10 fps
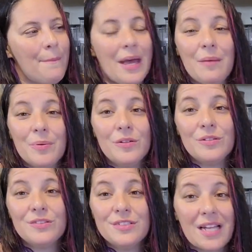
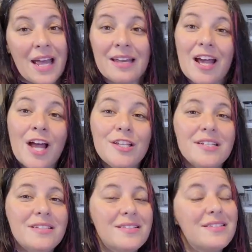peppers and
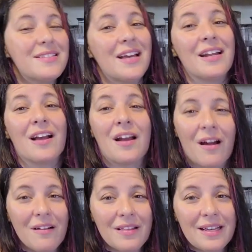onions and
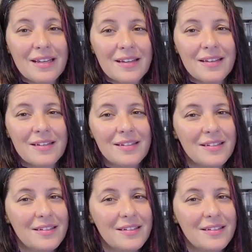garlic,